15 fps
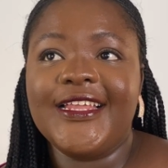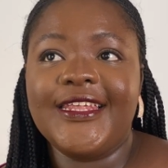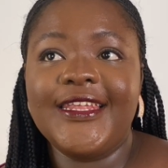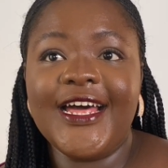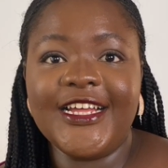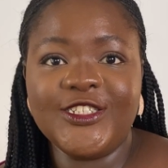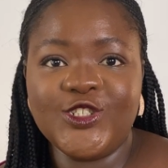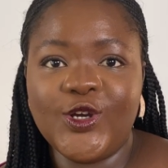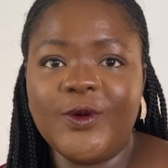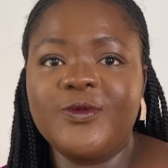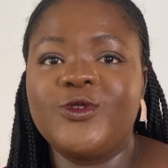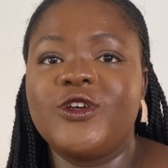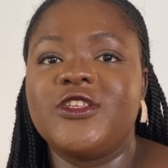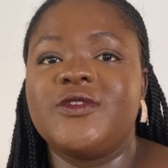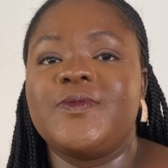that
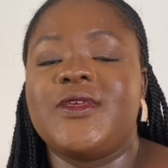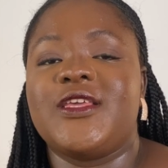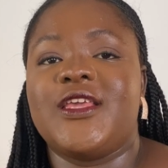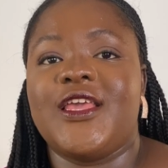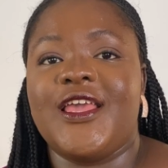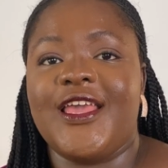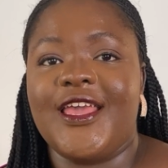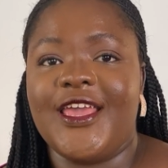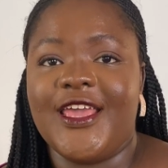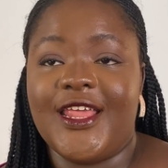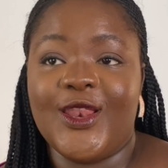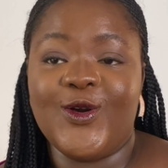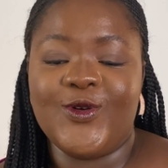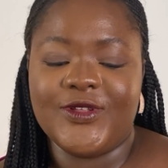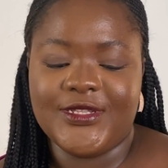job taught me
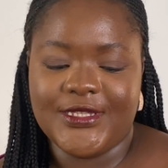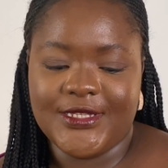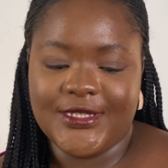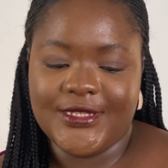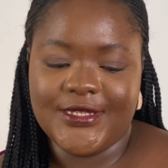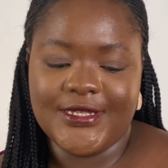a lot.